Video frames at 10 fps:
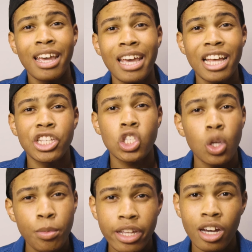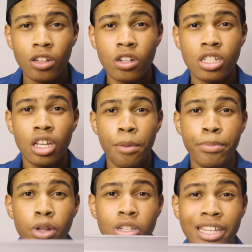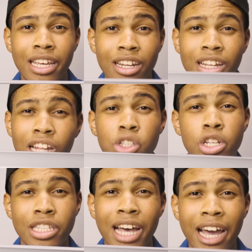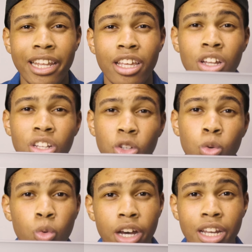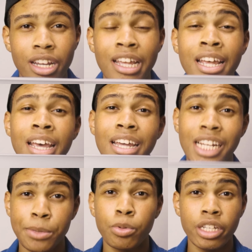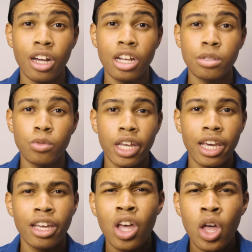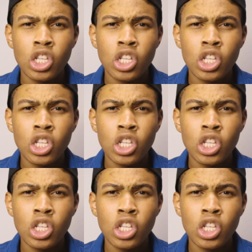It has so many colors built in to this tiny little one. And that's pretty awesome, okay?